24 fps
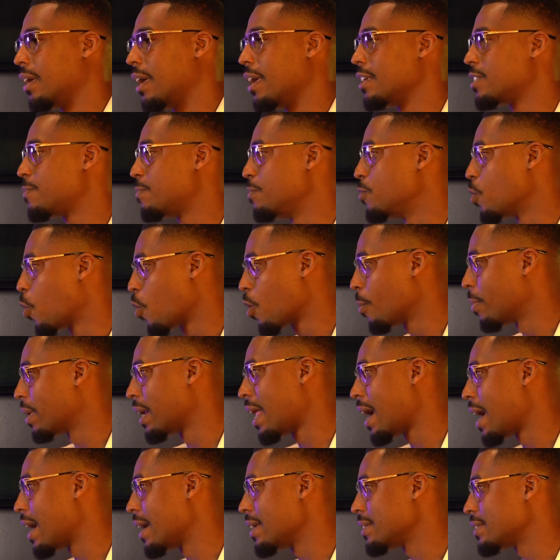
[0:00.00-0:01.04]
it's
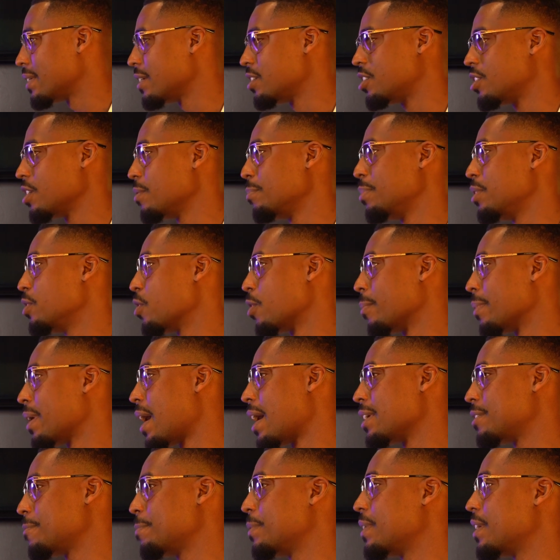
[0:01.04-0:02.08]
normalized. yeah. It shouldn't be
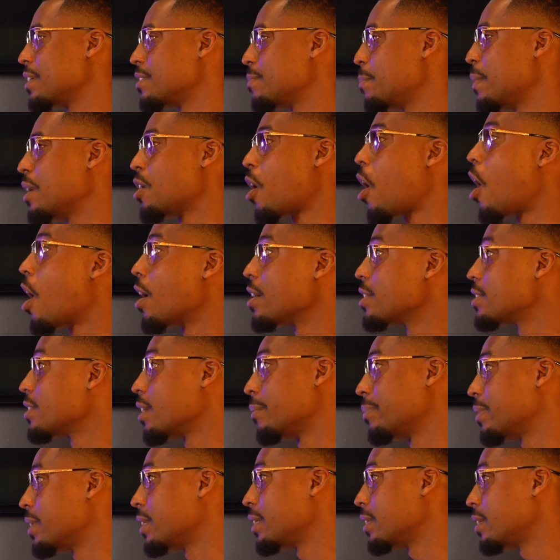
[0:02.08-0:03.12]
normalized because men are
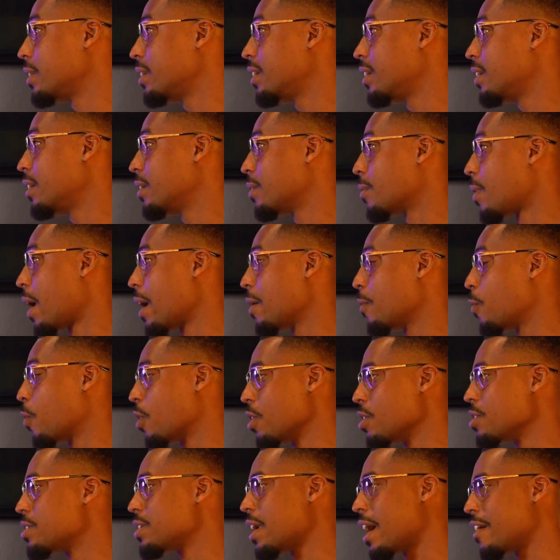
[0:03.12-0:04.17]
something. Right?
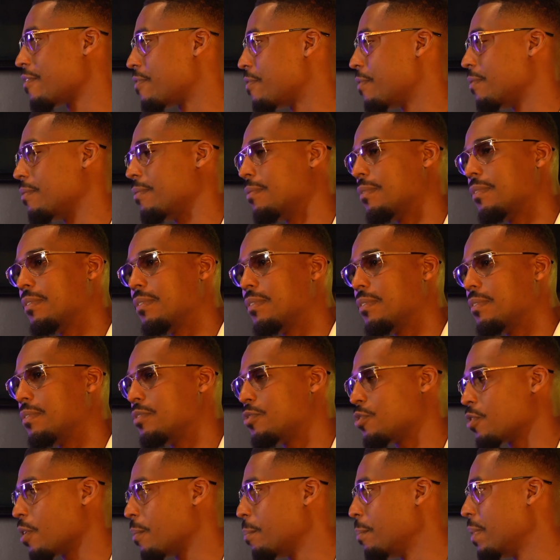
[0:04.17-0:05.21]
Words have
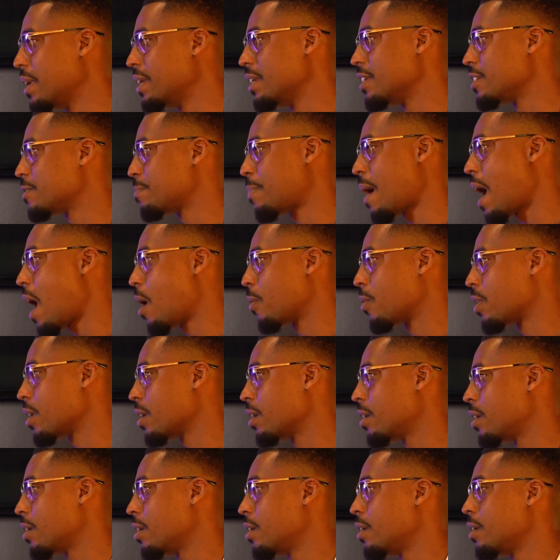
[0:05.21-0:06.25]
tremendous
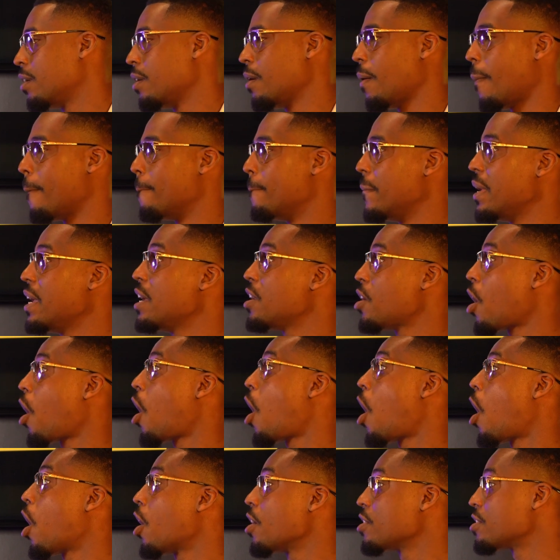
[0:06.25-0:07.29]
power. Men
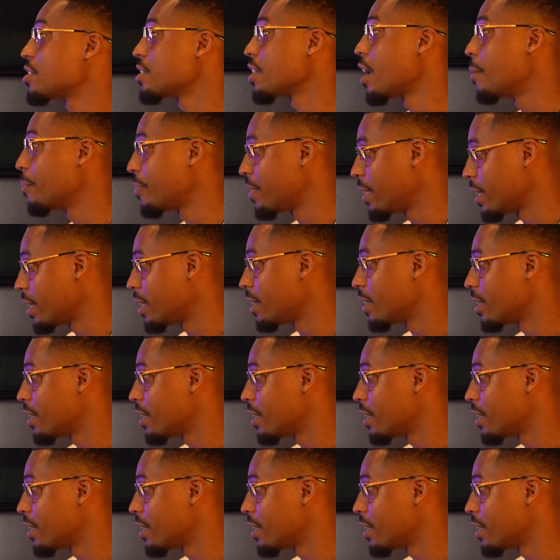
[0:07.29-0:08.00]
are something.